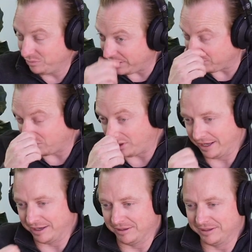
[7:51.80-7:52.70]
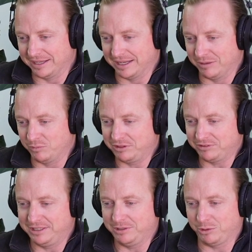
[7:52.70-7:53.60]
Well, that's right. And we
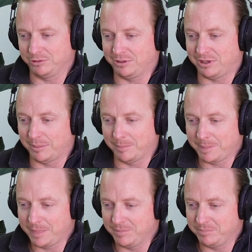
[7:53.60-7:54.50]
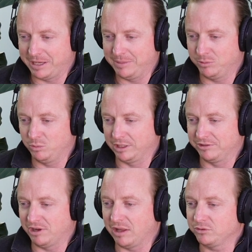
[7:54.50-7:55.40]
see it all the time. People will
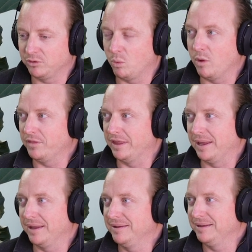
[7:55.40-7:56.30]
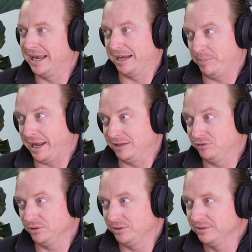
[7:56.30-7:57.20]
adjust to what they're getting paid to.